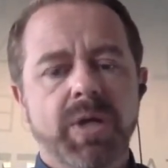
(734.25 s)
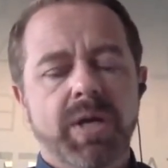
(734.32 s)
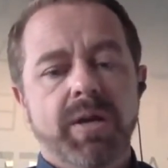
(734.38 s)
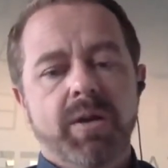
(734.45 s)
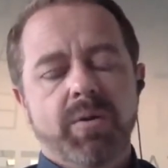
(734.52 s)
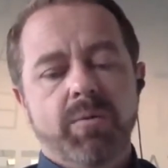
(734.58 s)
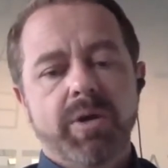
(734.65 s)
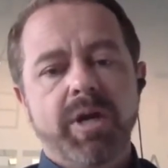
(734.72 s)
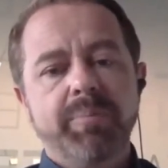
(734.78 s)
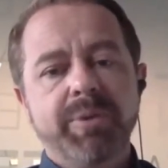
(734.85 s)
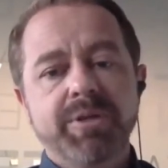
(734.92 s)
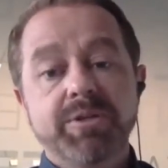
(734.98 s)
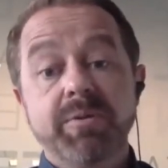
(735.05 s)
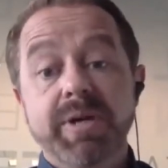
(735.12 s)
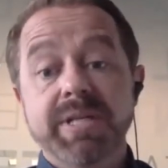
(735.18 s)
We're helping to
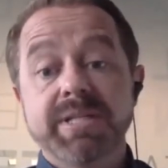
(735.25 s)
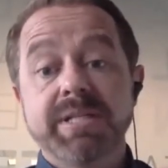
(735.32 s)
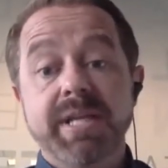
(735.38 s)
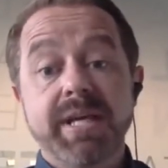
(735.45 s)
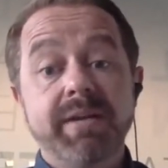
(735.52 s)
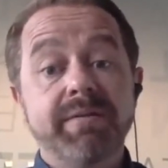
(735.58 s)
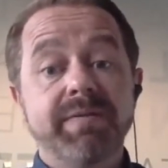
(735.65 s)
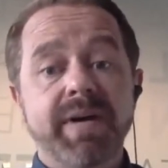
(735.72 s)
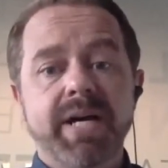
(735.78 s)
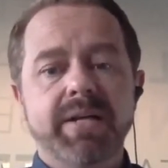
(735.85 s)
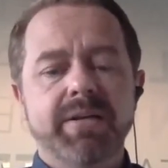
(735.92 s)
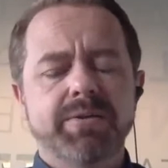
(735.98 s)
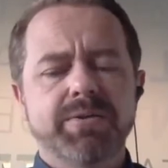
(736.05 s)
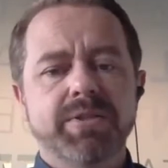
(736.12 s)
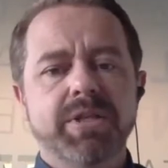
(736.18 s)
identify
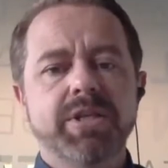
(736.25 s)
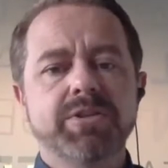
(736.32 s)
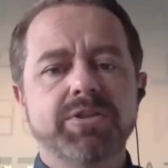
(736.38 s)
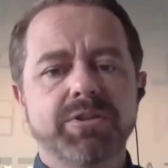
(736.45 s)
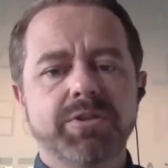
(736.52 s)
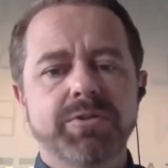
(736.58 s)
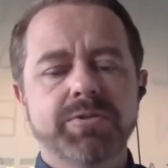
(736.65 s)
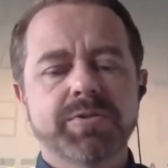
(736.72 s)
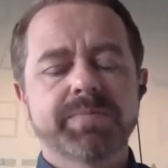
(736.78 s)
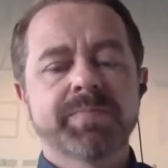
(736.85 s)
those issues